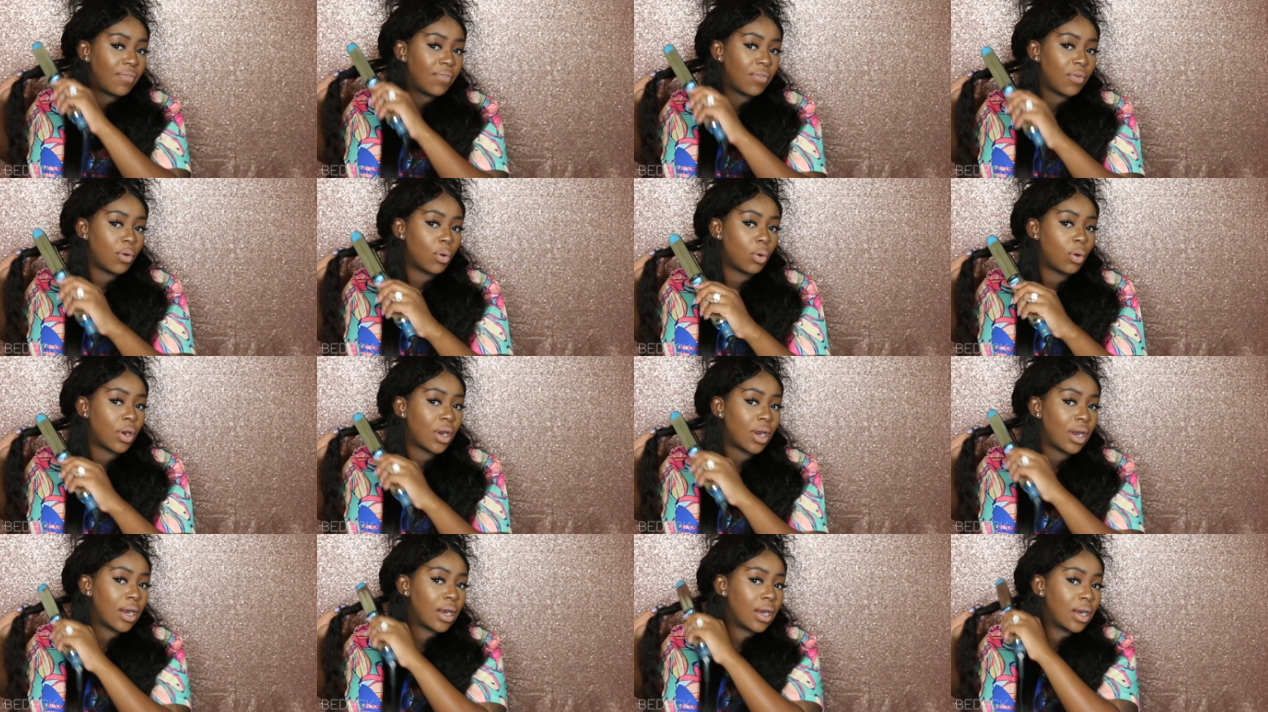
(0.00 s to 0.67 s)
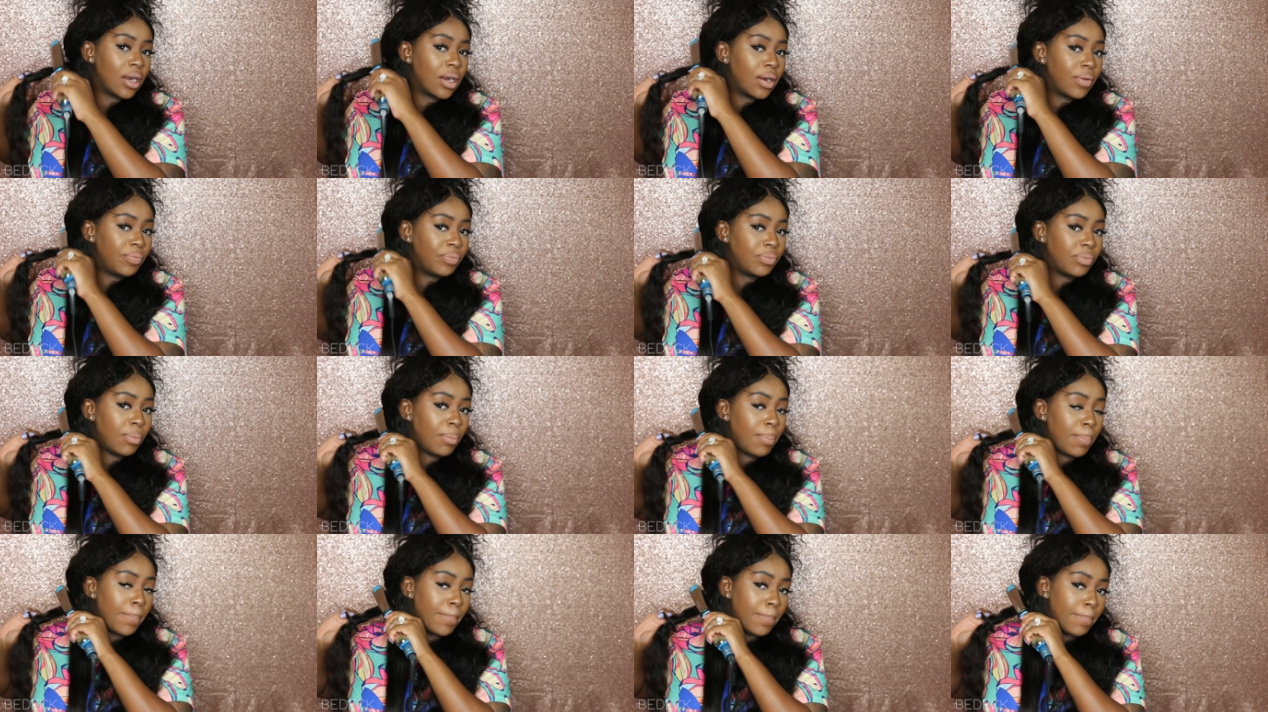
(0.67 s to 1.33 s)
for
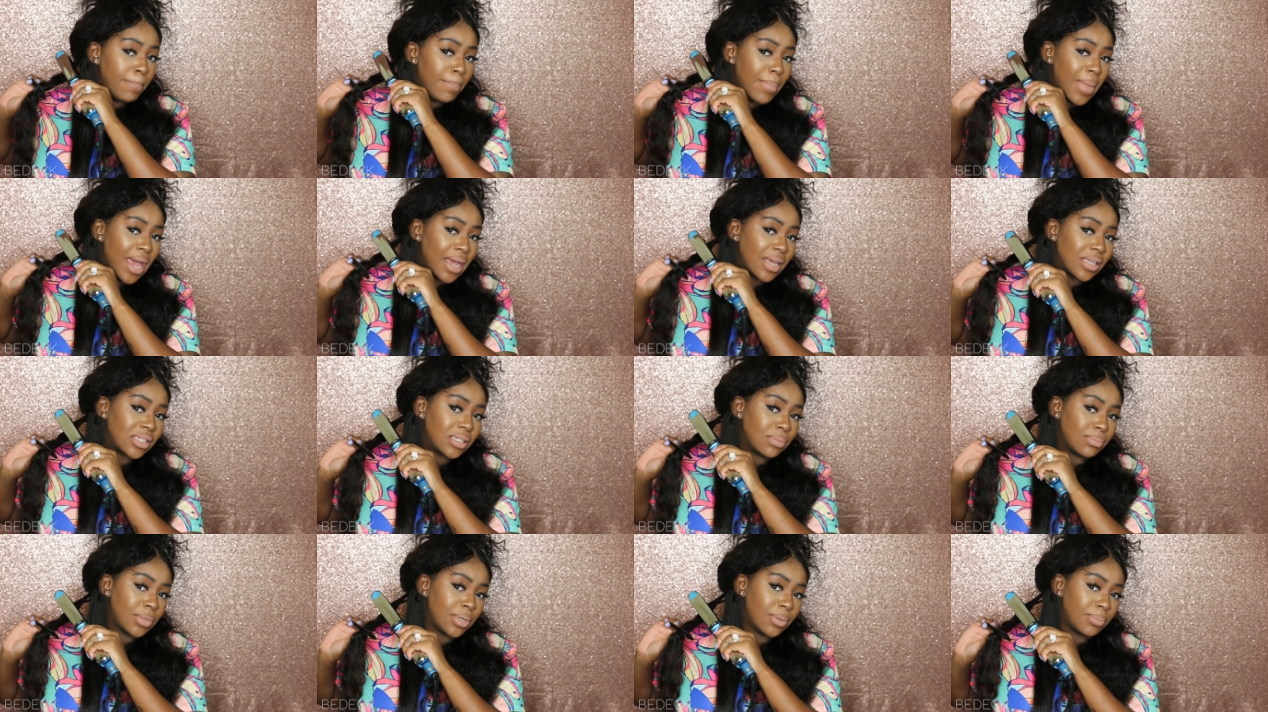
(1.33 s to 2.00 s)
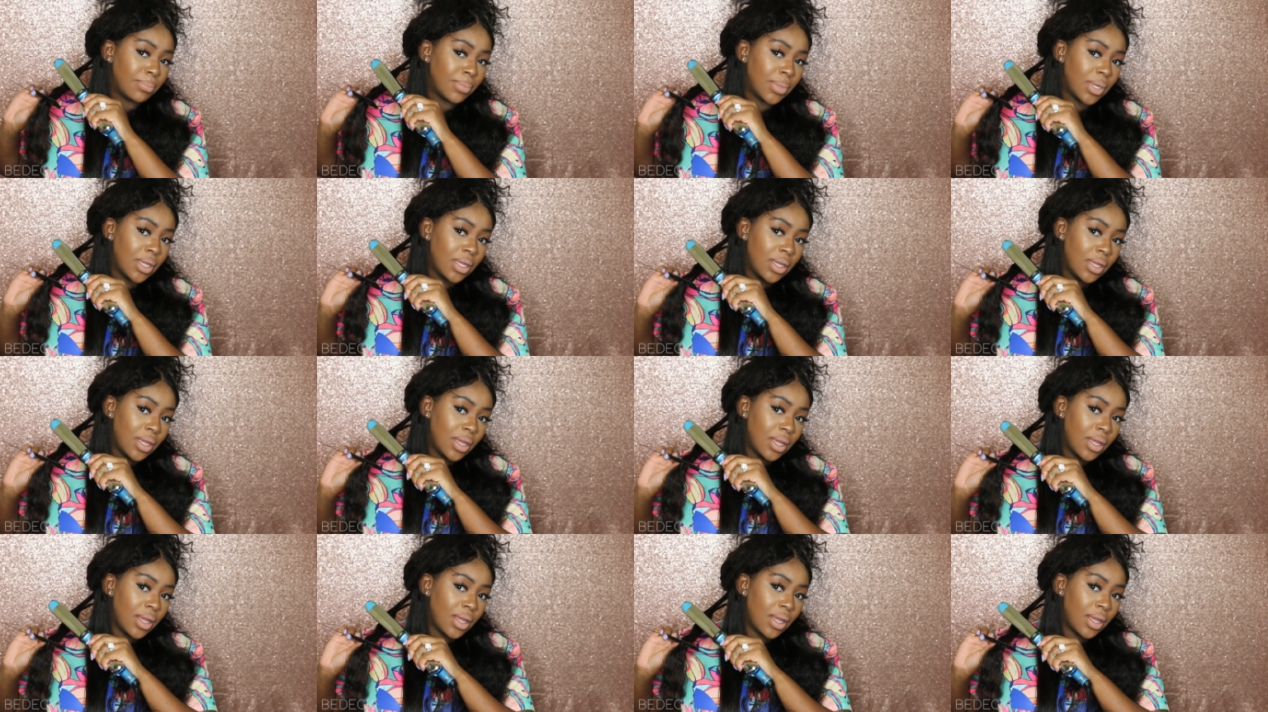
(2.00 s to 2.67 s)
maximum
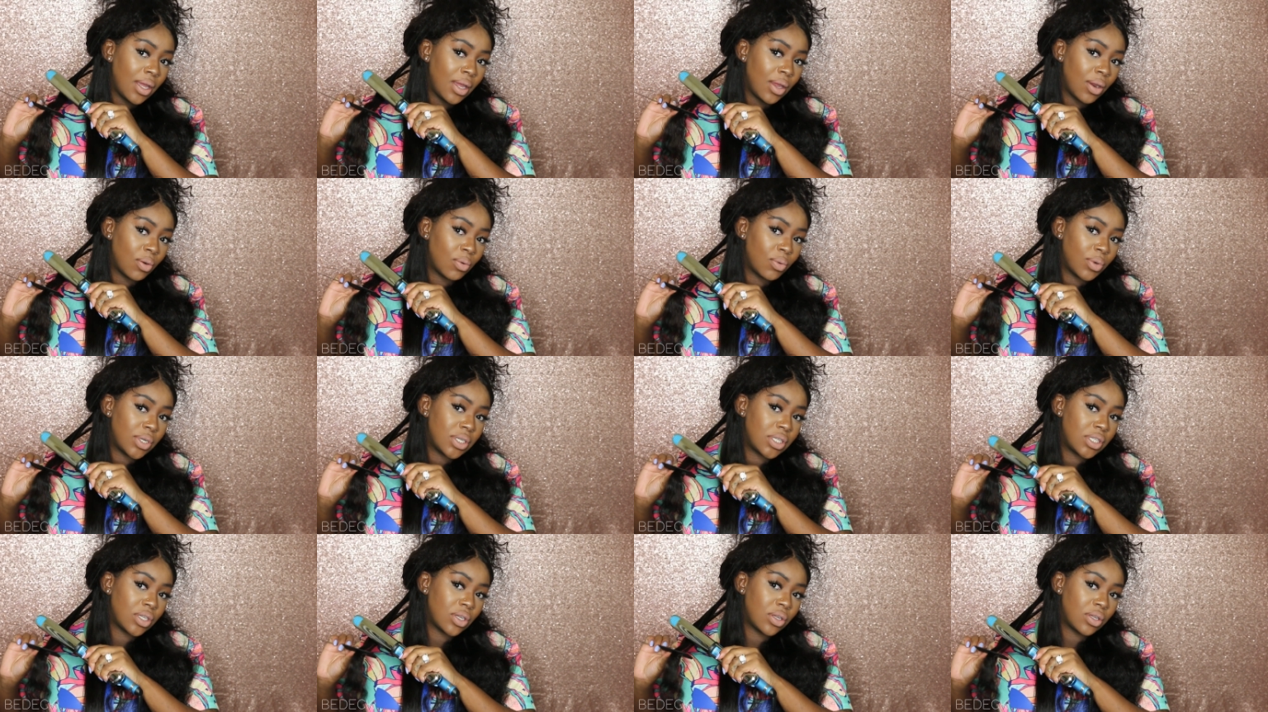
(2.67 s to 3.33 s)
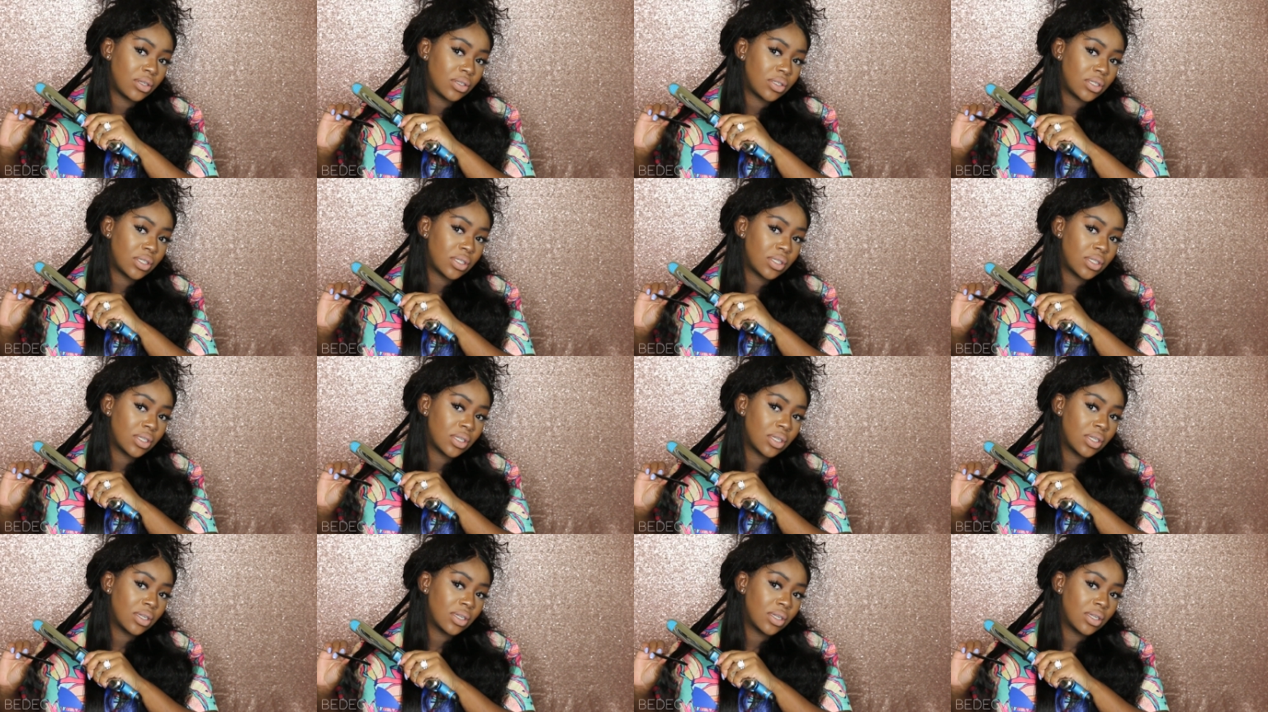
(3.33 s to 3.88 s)
results,